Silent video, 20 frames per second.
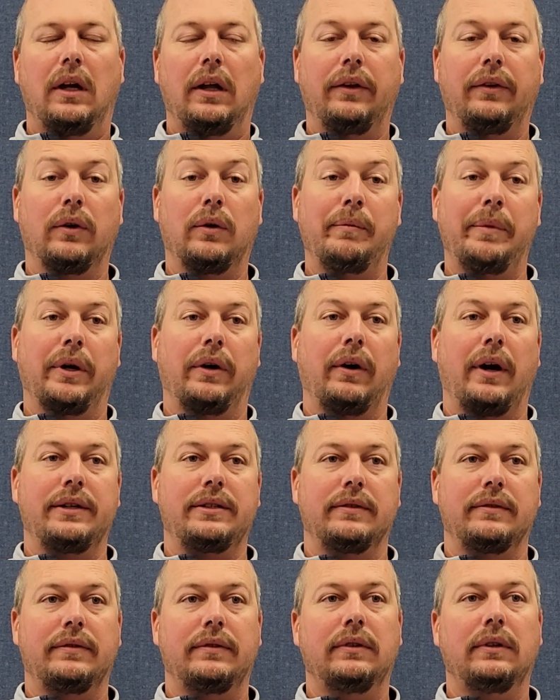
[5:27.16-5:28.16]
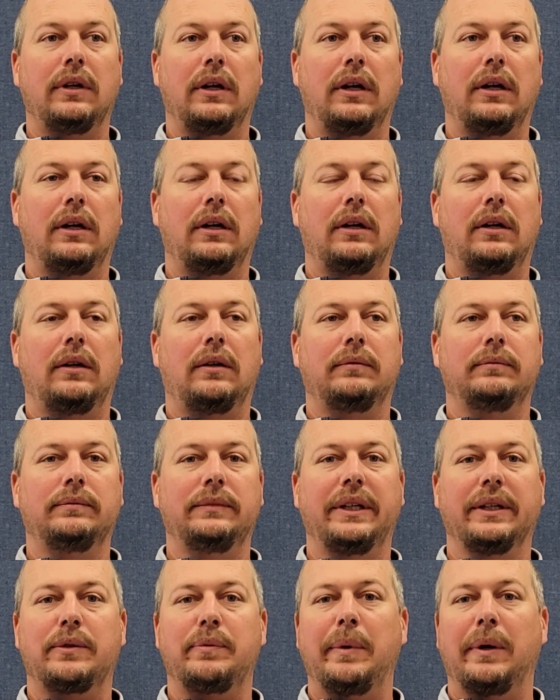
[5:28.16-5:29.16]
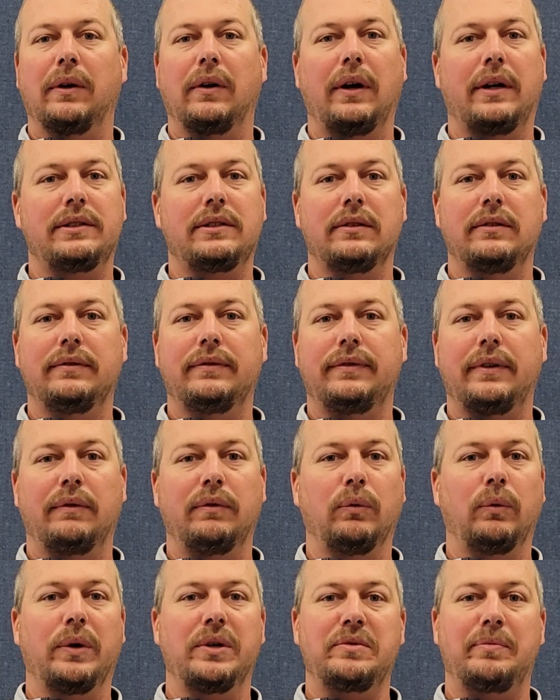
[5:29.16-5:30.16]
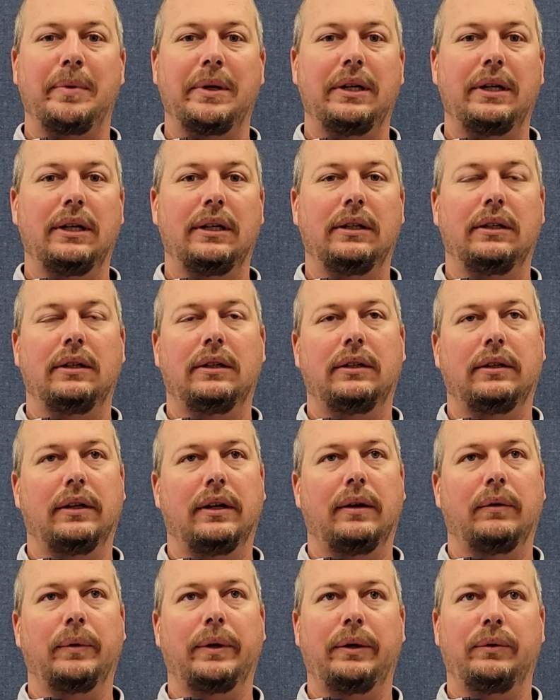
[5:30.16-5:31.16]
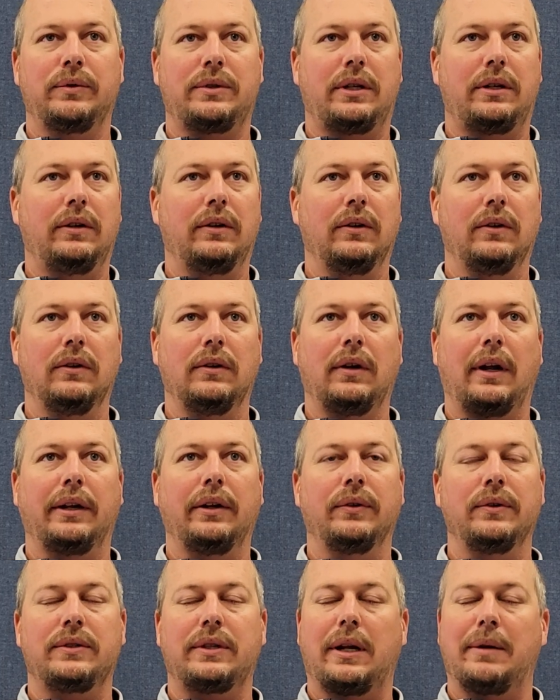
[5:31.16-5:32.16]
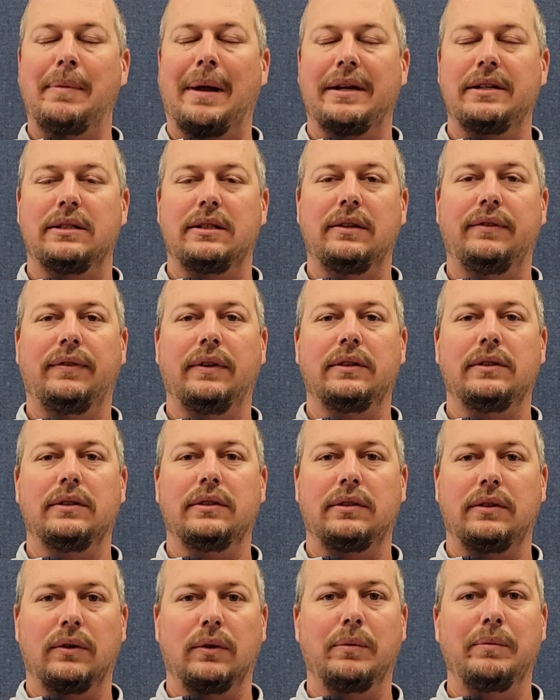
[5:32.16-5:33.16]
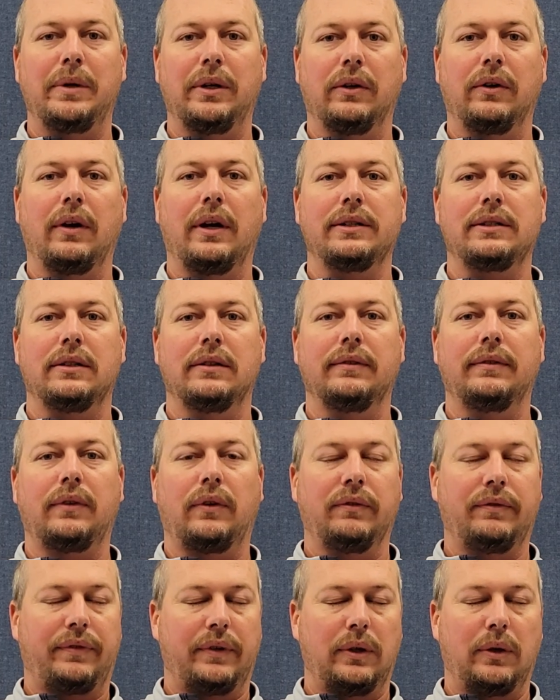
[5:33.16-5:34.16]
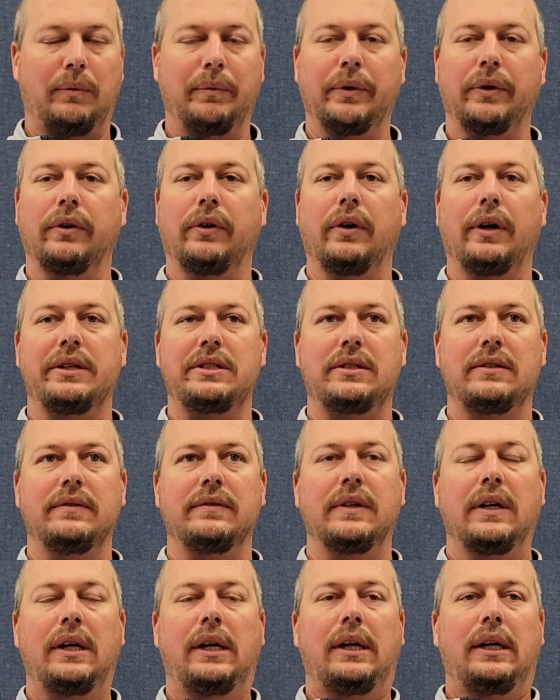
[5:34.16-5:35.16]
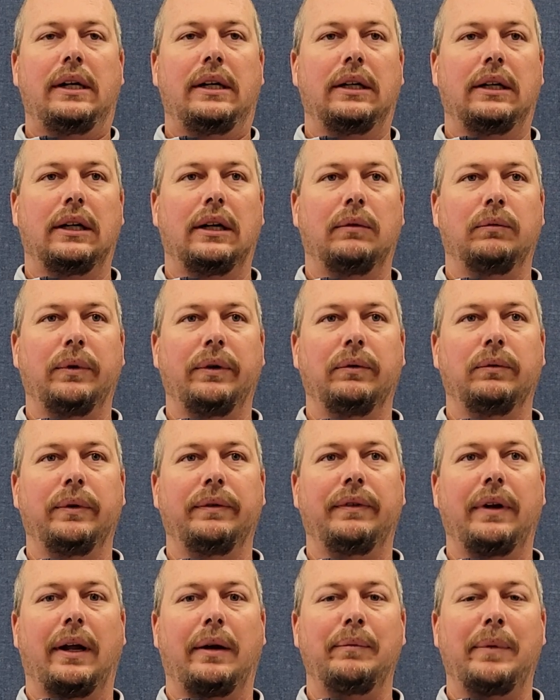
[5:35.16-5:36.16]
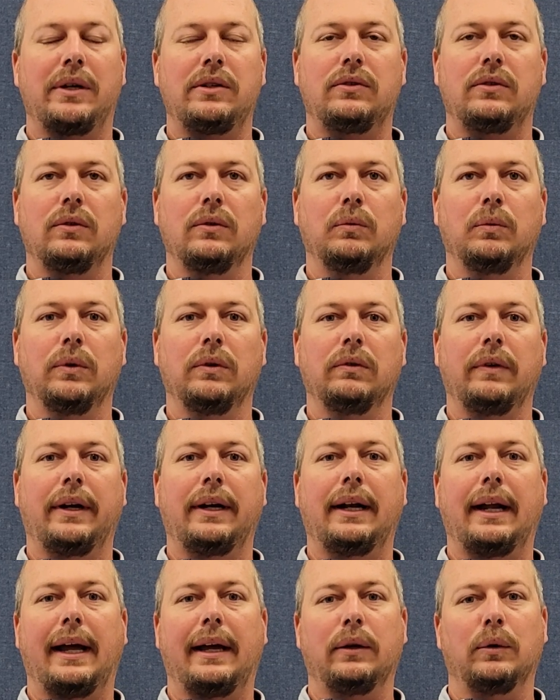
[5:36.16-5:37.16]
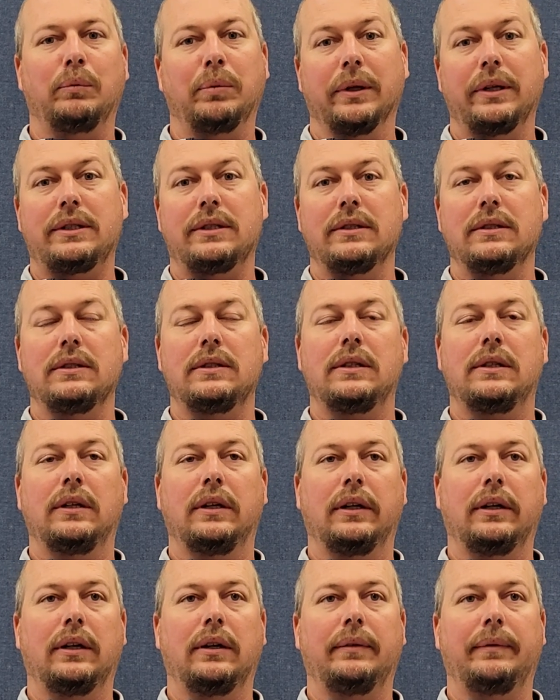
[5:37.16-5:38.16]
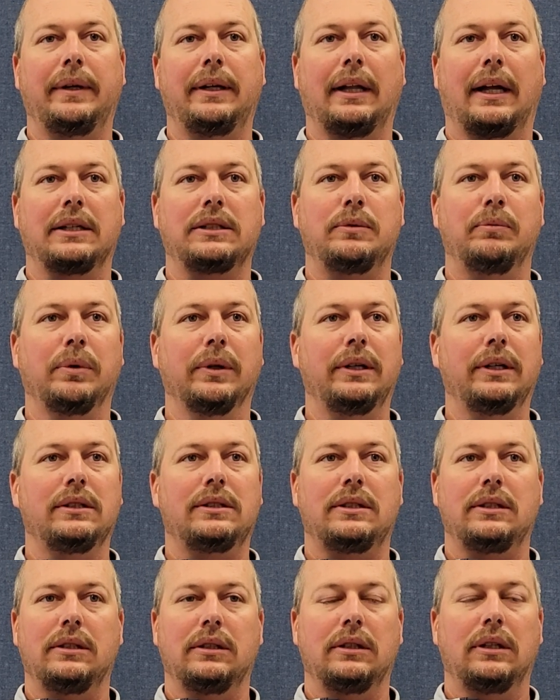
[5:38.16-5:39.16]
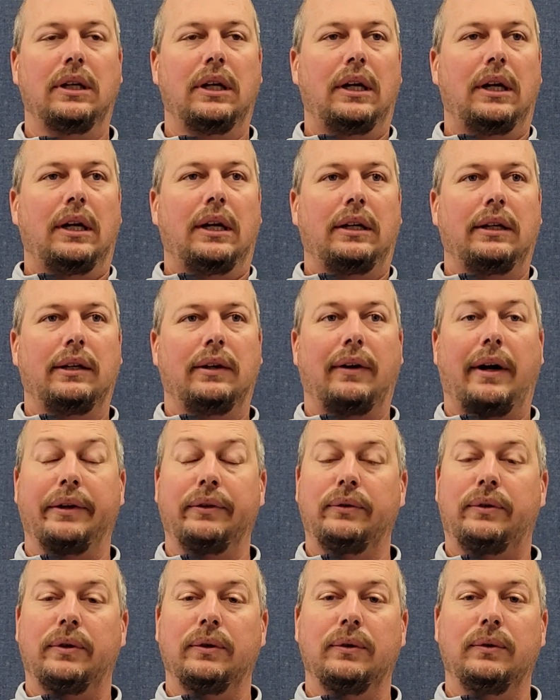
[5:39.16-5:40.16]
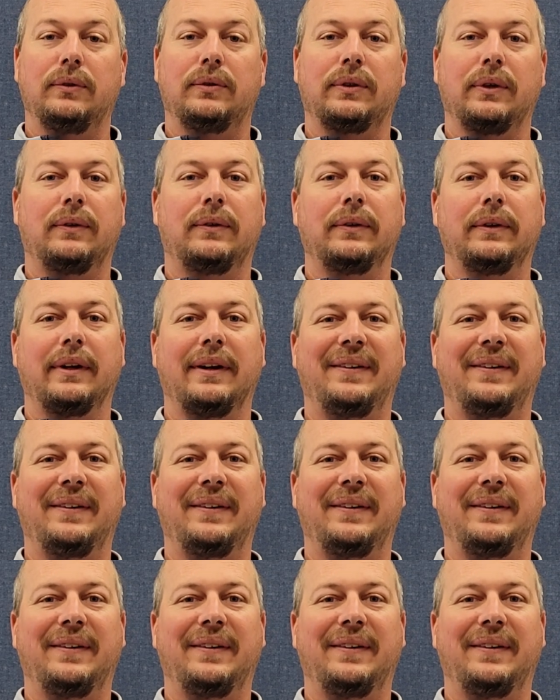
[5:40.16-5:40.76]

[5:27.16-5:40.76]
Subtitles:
They're going to be aggressive. Nick's been aggressive everywhere he's been. When he was here, I noticed that about his defenses. They're going to be aggressive. On film, they're aggressive. We've got to make sure we're ready to handle blitzes. He likes to blitz, and I do too. So